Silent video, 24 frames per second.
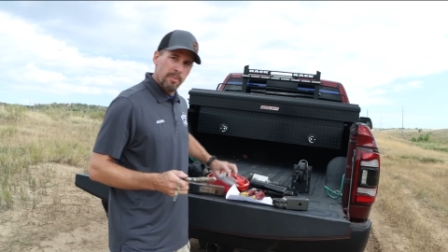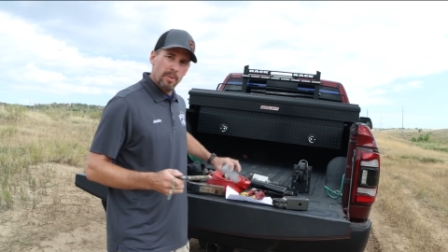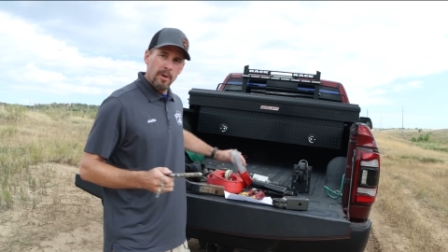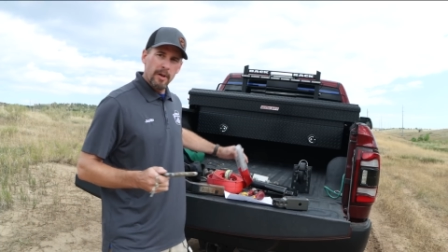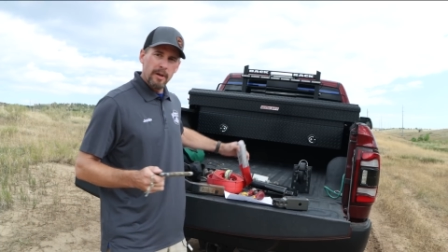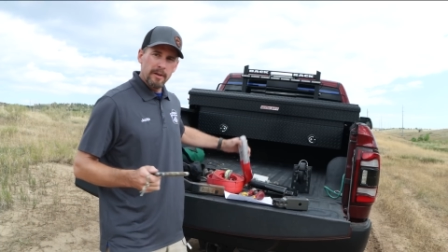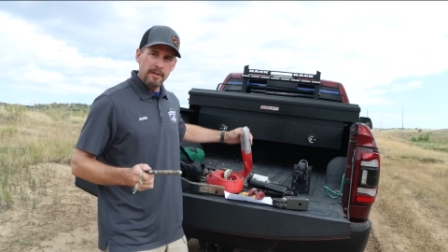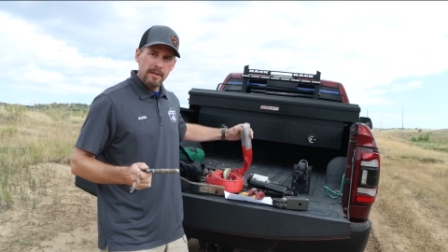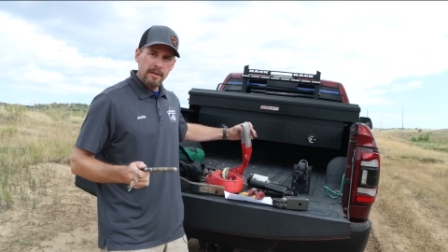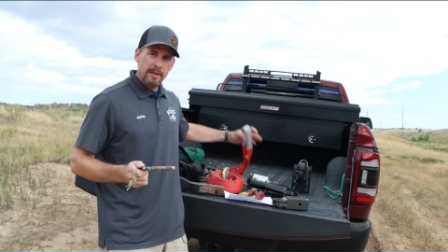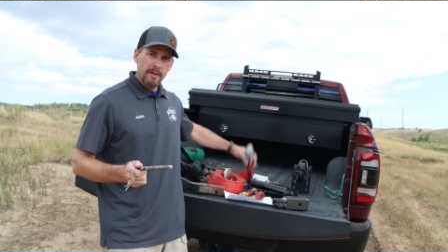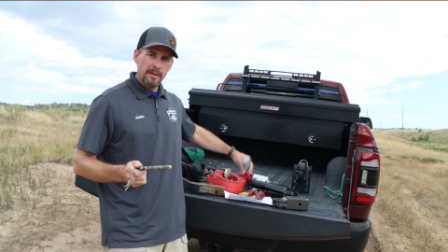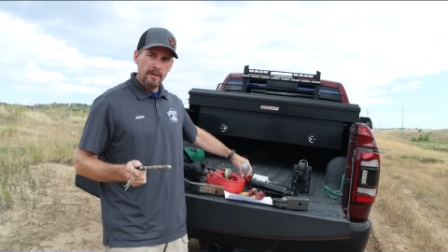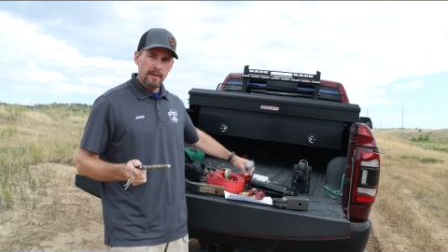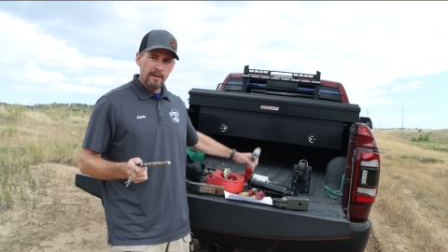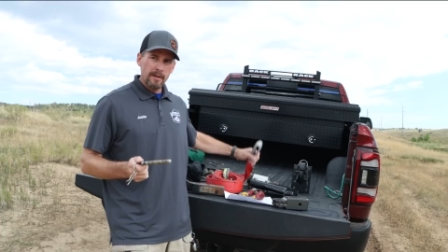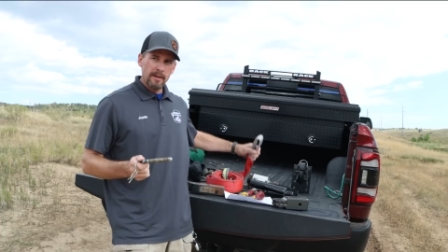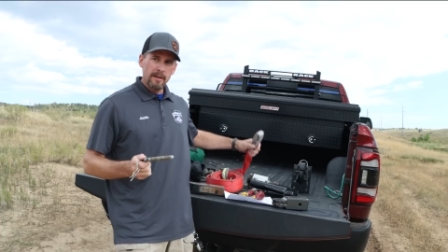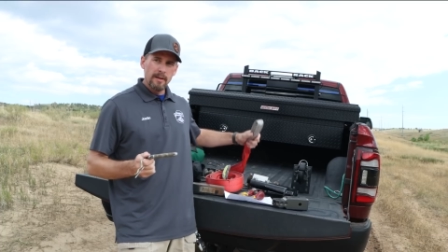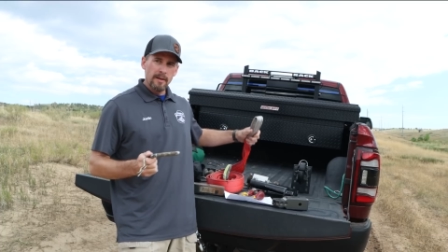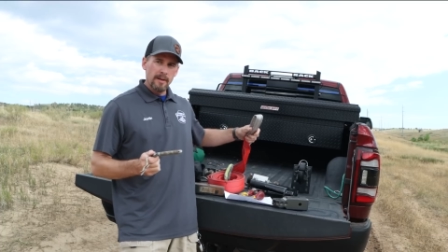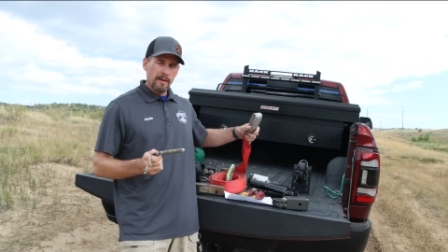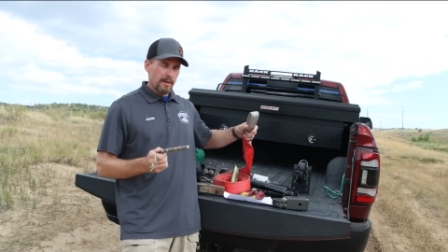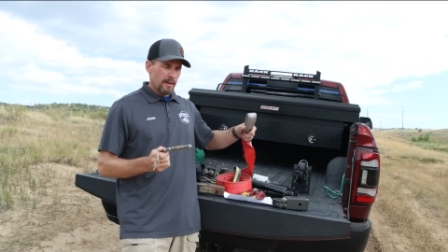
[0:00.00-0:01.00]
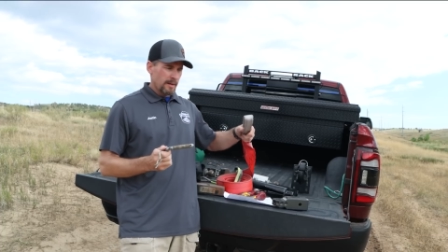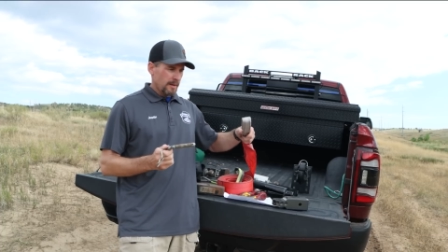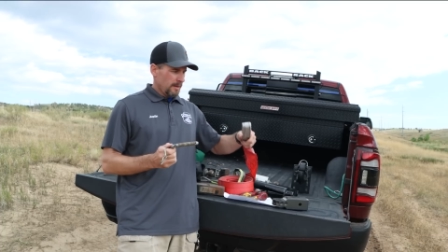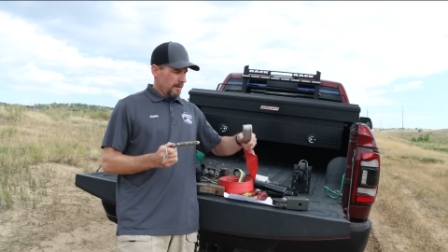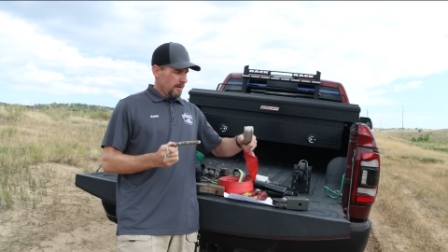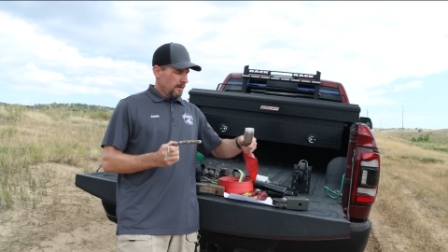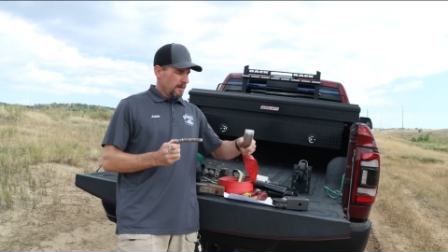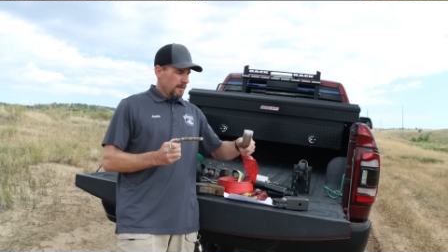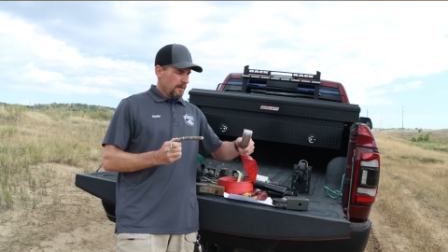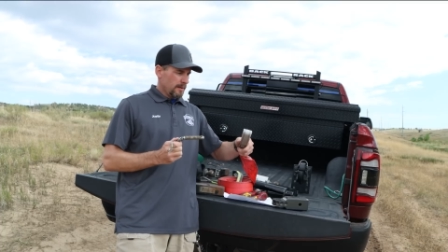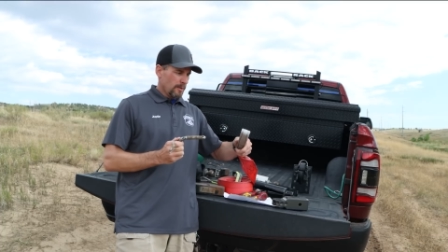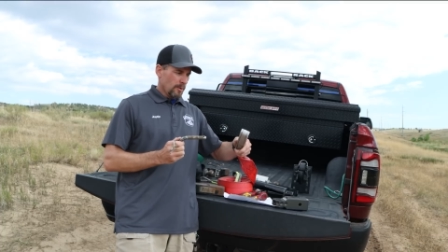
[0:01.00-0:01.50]
to put
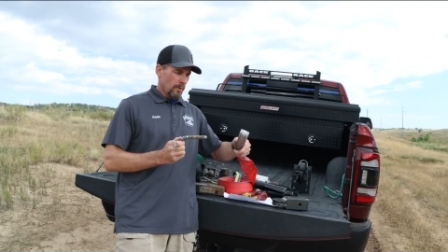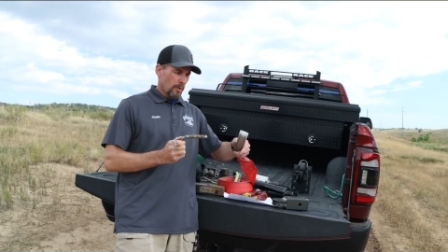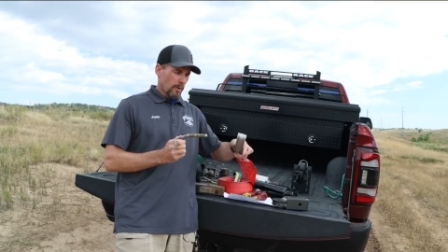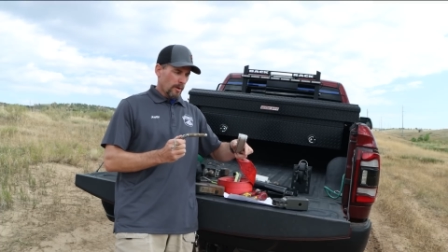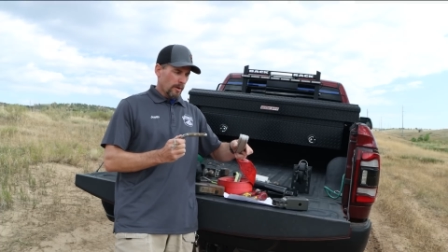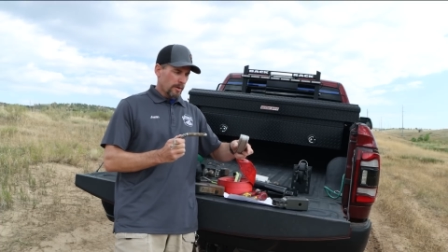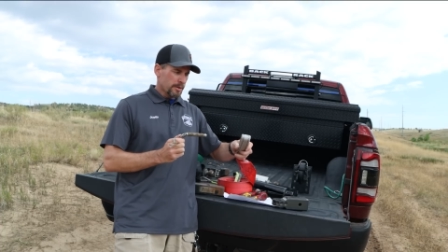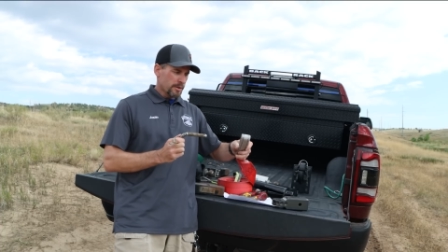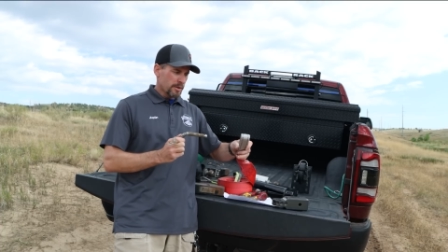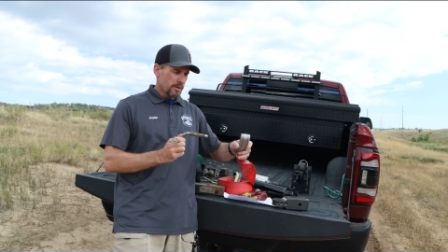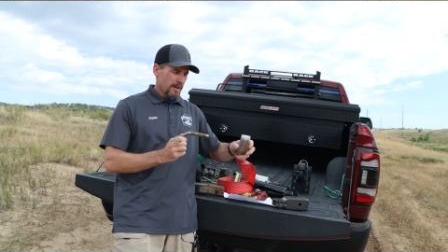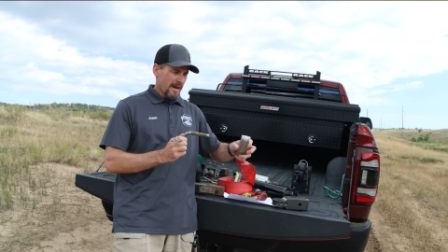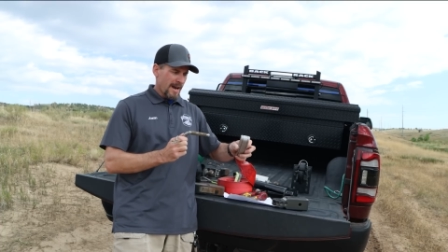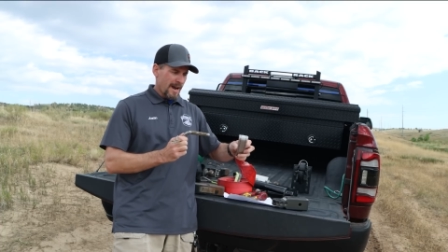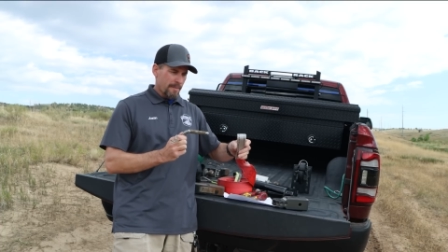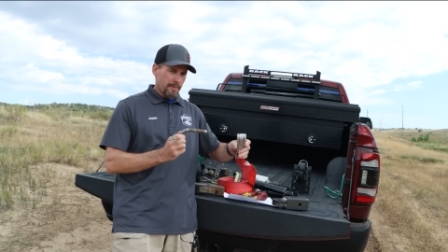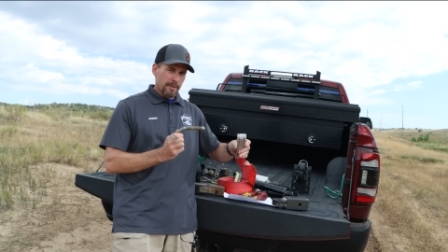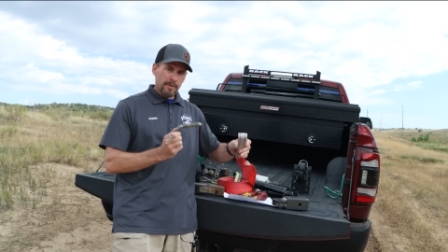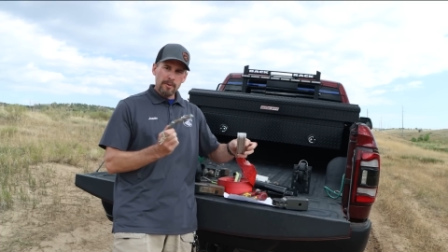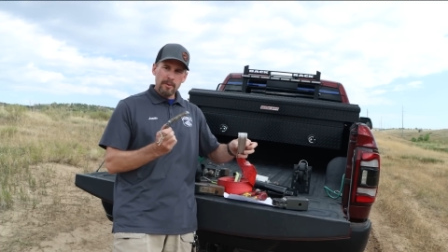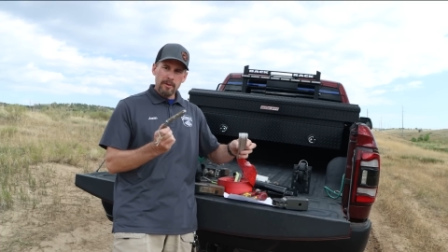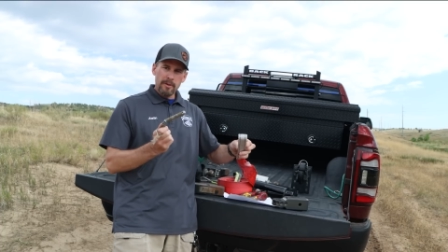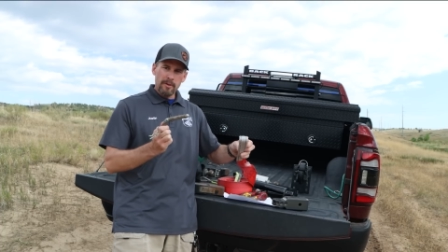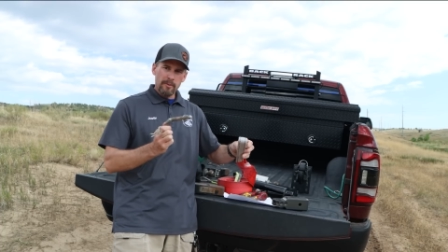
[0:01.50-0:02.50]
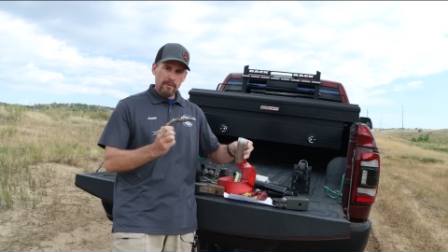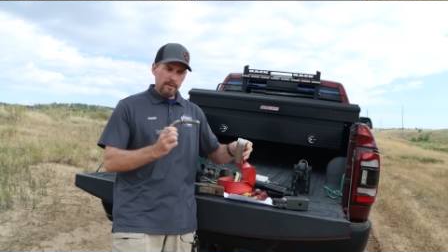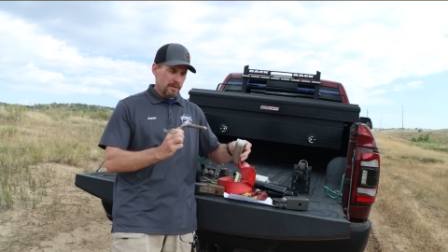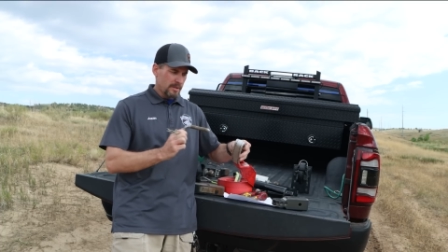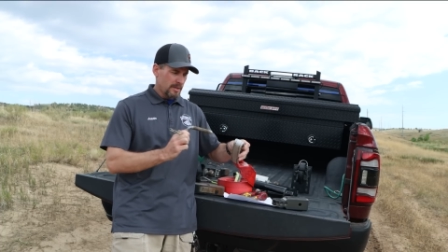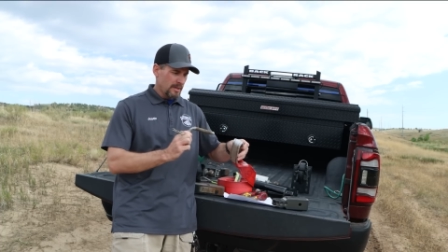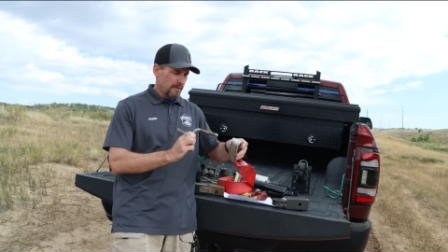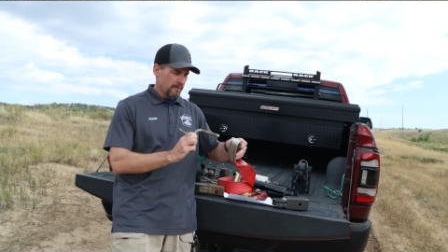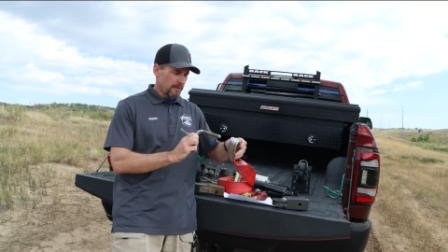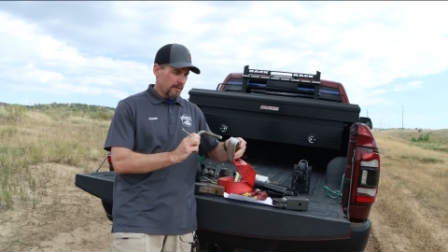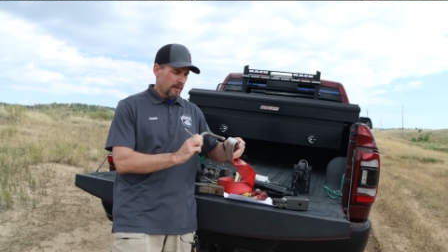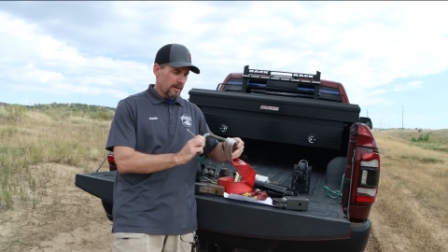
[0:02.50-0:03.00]
your strap through your
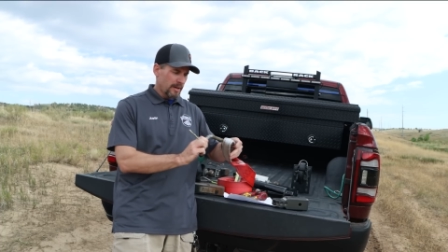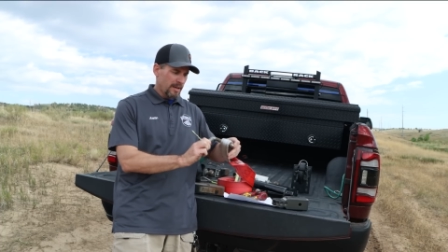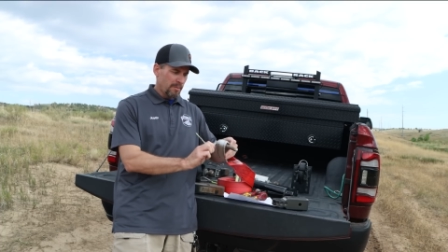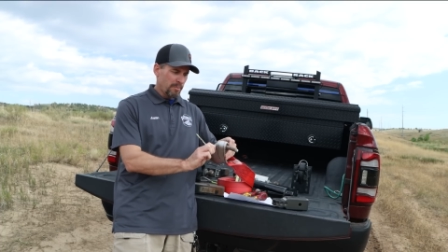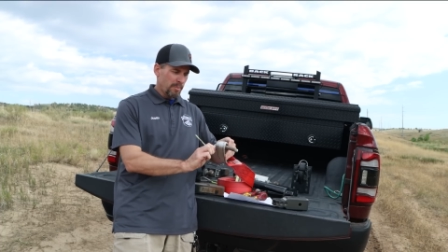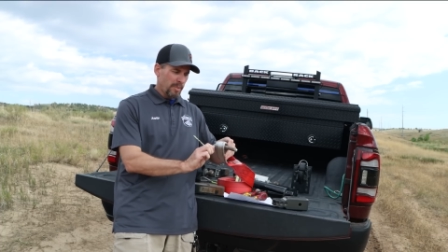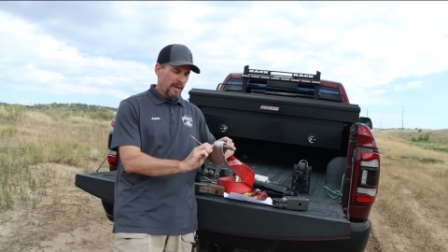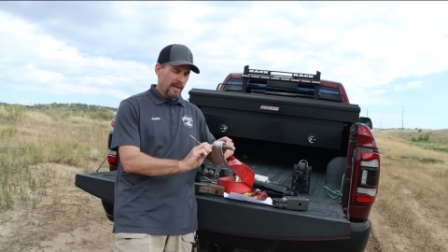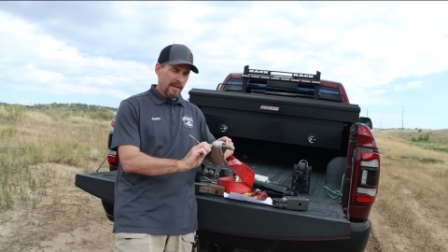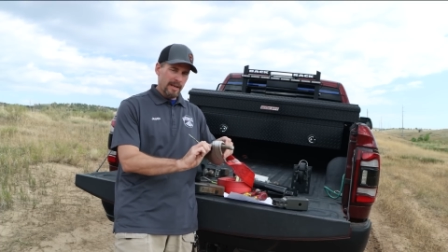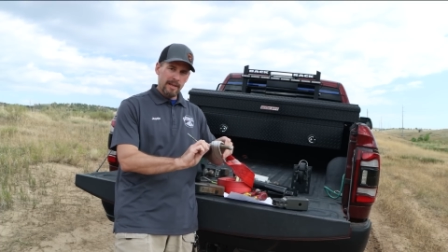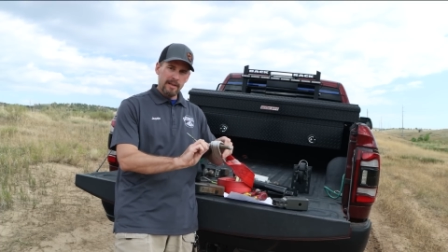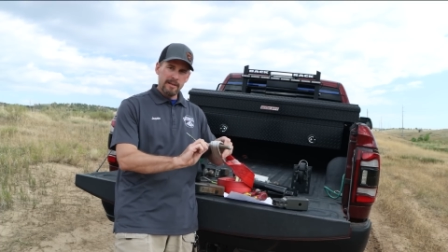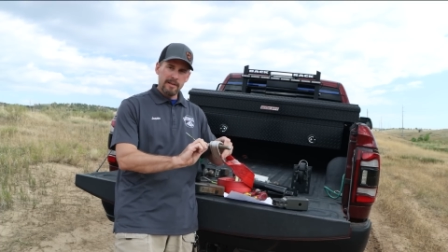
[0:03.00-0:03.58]
receiver and pin